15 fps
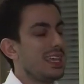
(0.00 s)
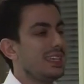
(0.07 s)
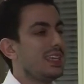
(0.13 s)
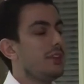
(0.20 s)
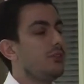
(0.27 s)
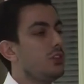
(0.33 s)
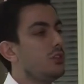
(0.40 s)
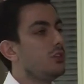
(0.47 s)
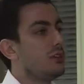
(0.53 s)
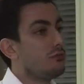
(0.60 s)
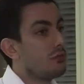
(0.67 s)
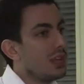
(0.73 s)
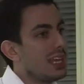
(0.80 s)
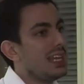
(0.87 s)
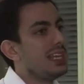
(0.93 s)
give you
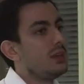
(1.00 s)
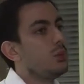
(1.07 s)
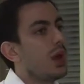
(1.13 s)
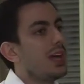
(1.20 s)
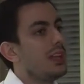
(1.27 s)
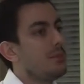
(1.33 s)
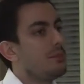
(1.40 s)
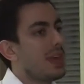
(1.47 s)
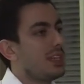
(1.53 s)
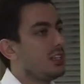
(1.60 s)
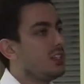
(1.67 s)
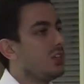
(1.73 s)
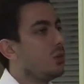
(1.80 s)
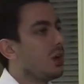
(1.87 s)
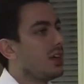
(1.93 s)
really well
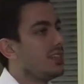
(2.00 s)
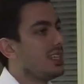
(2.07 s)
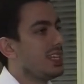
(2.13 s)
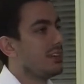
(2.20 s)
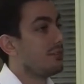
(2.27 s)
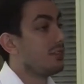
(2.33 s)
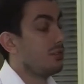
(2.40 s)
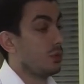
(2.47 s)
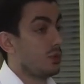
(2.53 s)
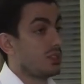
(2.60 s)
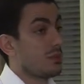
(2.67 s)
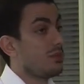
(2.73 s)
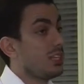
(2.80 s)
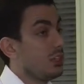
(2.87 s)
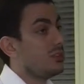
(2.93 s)
embedded new idea if it was something